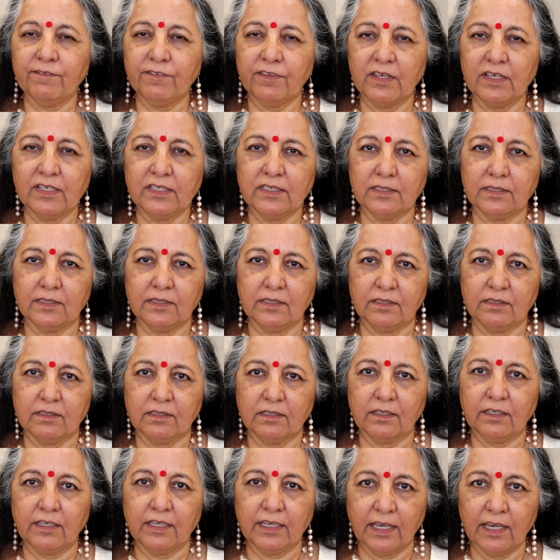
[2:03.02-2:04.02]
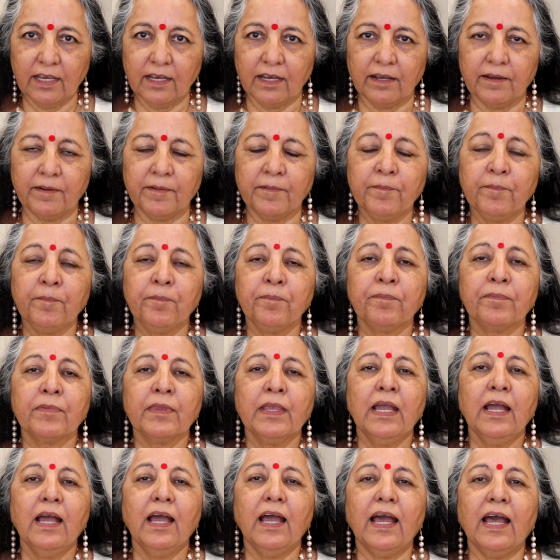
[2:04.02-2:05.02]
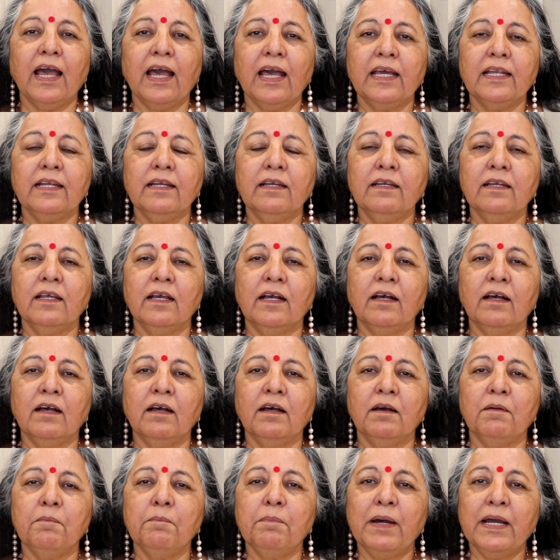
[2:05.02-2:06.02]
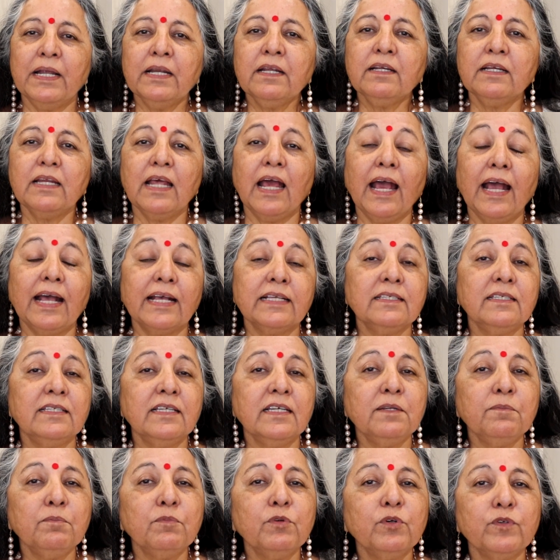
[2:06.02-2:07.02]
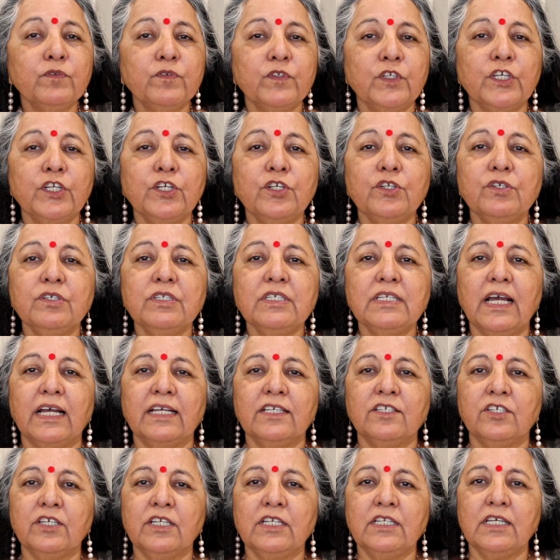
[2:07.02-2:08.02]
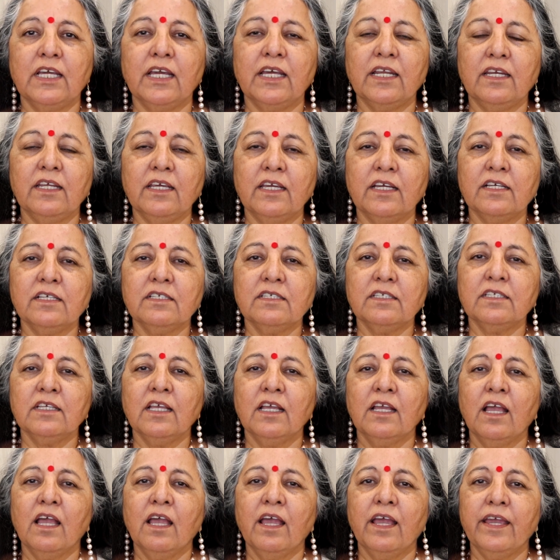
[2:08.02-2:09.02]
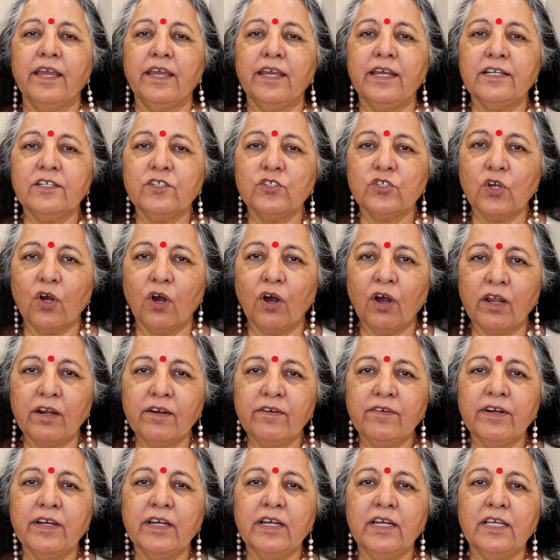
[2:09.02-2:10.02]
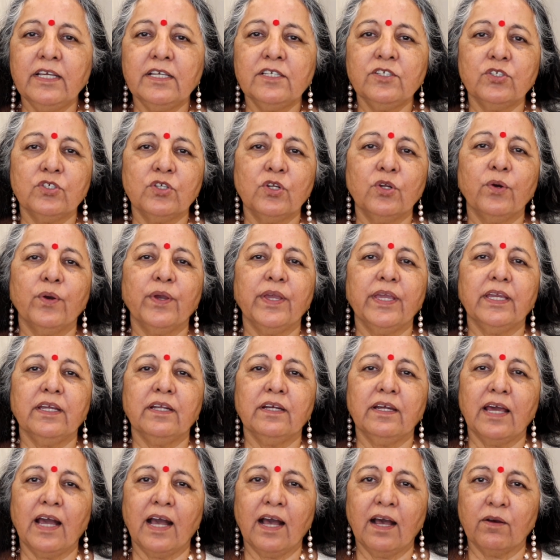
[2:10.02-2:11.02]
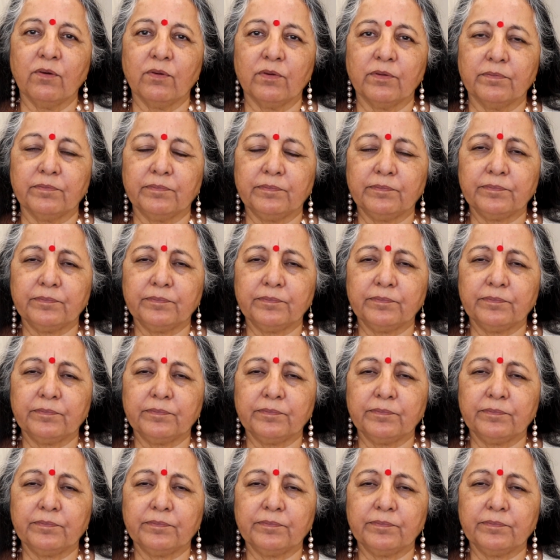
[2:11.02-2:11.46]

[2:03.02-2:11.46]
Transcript: of this year. And, uh, but as it moves into Sagittarius, it's already slowing down.